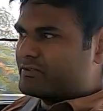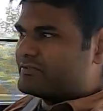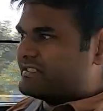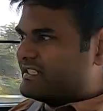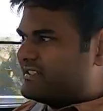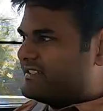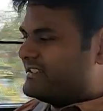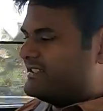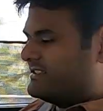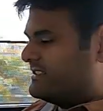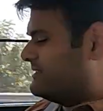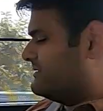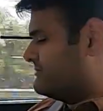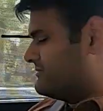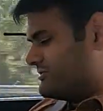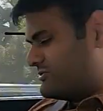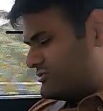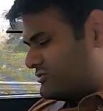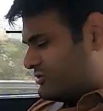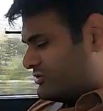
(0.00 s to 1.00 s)
to sit here.
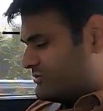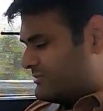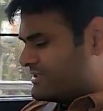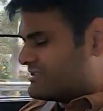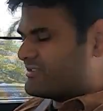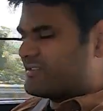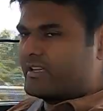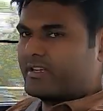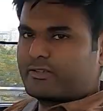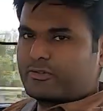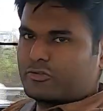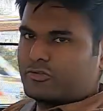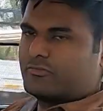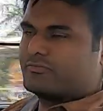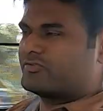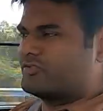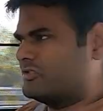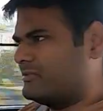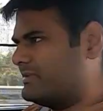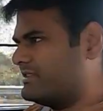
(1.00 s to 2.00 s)
So much
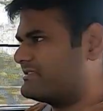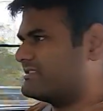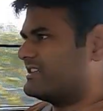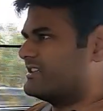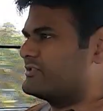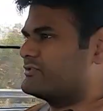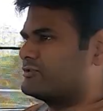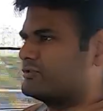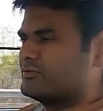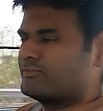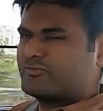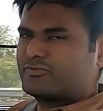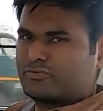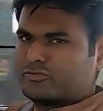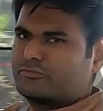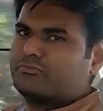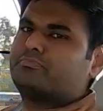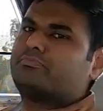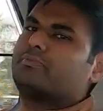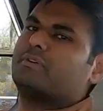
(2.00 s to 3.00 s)
legroom, so much headroom,
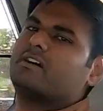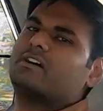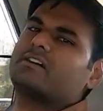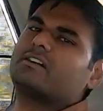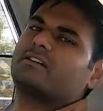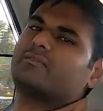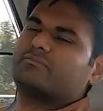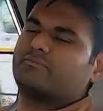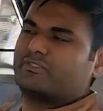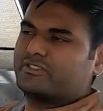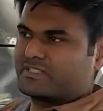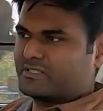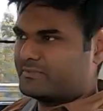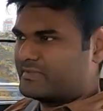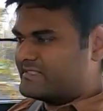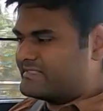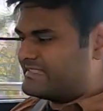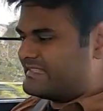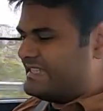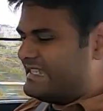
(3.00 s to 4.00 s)
super
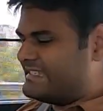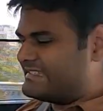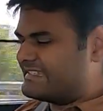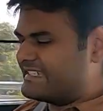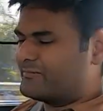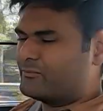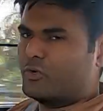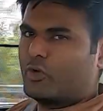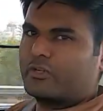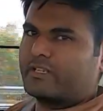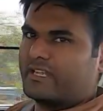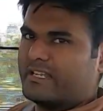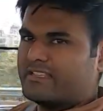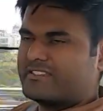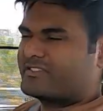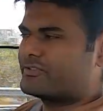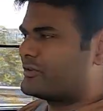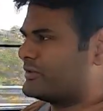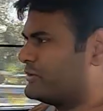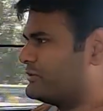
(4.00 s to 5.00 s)
comfortable seats, and what
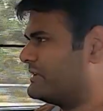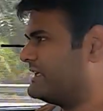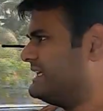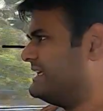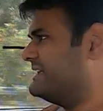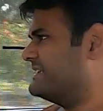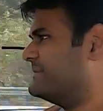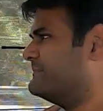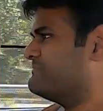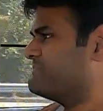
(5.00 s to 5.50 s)
else do you need?